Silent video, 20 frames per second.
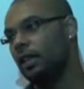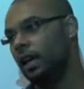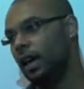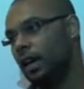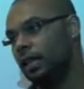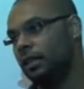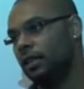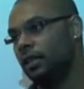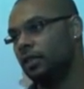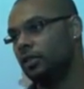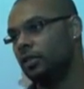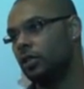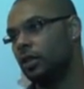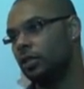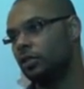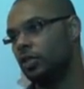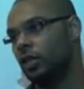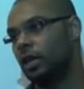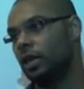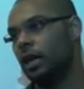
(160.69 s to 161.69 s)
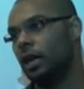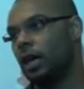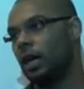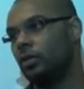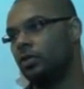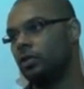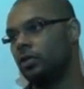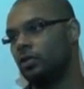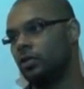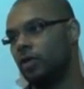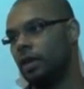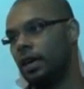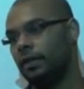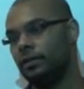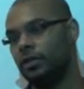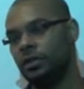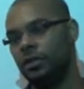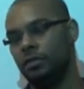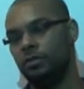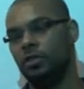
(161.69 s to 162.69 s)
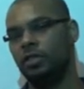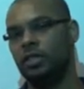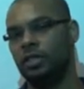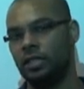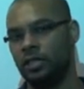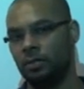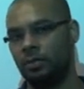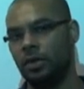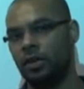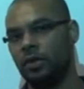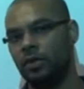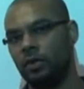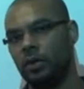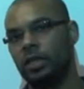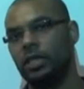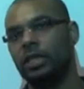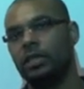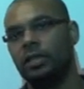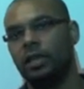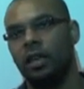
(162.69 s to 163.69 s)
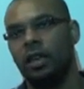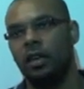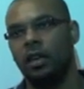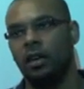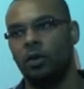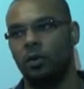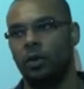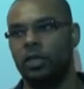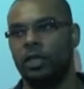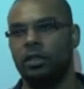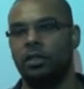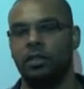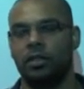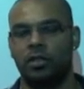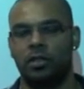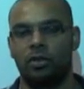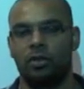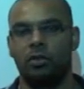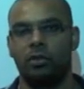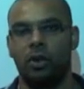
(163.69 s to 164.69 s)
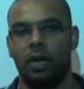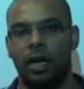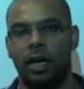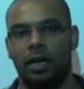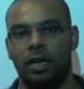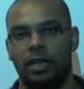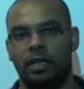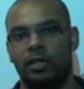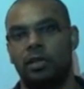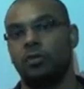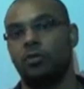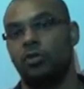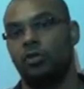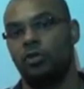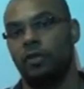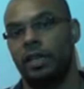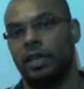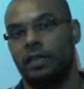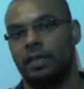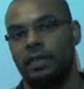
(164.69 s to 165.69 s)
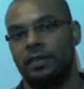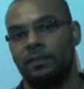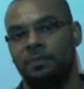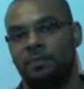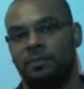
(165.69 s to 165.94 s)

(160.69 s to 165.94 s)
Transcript: and then it actually allowed us to have the community spirit within the school and actually progress.